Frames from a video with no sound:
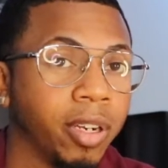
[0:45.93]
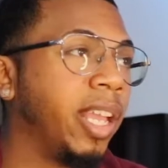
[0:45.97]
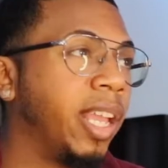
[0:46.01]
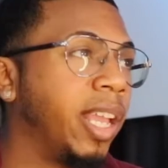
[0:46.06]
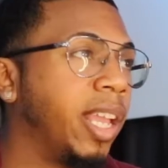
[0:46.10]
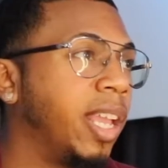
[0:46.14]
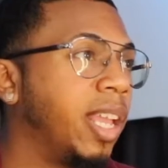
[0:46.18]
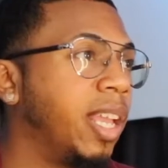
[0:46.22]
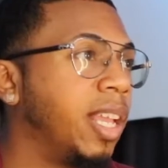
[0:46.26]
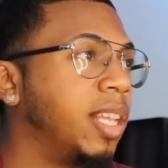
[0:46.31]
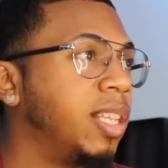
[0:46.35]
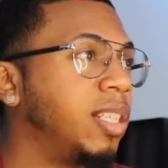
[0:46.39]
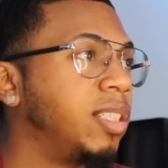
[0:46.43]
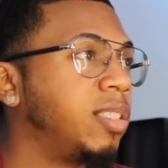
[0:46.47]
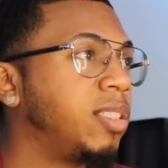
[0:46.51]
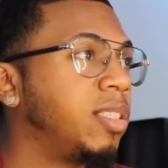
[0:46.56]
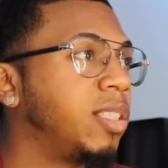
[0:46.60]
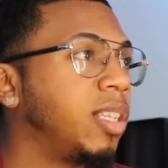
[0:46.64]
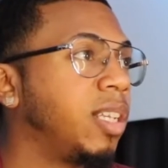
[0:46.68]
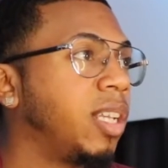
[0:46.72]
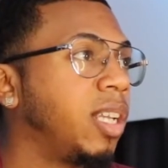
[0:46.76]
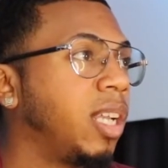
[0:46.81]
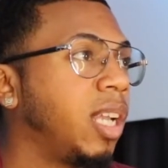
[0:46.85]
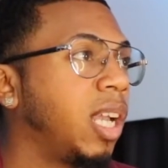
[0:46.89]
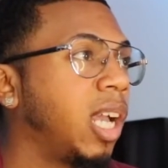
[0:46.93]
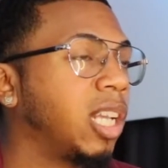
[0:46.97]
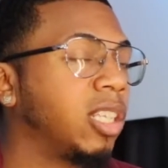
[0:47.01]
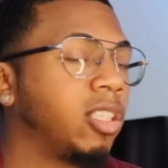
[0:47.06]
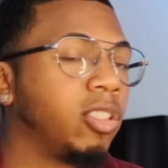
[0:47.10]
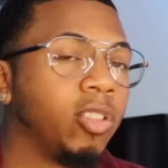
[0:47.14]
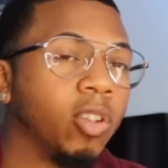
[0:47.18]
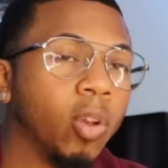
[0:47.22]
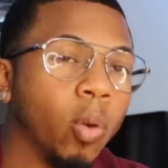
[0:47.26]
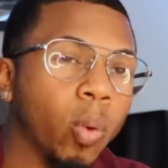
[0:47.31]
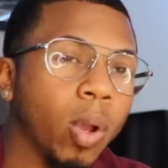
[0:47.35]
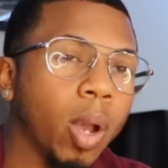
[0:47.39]
And I was,
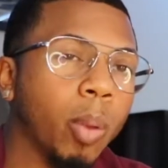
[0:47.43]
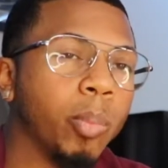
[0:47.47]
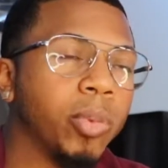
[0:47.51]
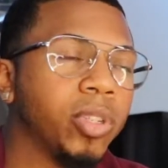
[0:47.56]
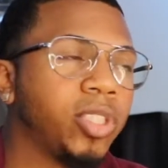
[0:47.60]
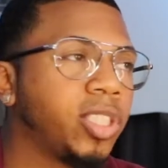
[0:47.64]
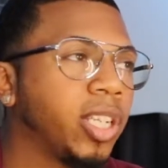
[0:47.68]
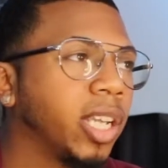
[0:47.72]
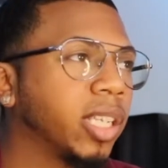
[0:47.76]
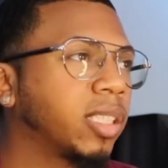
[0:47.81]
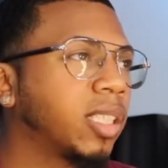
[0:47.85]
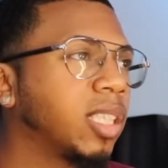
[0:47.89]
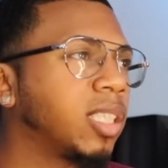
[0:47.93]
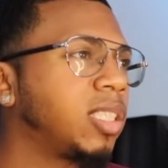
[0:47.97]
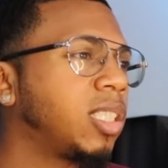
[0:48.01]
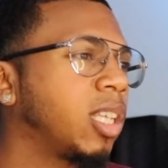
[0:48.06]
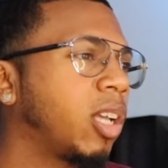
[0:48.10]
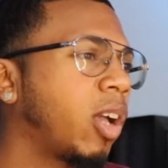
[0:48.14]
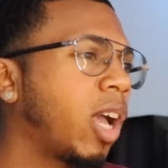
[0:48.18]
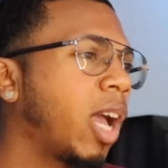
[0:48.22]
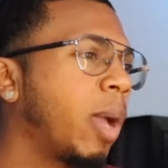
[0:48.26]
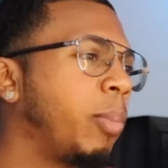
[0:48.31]
you know what, I'm gonna check this out.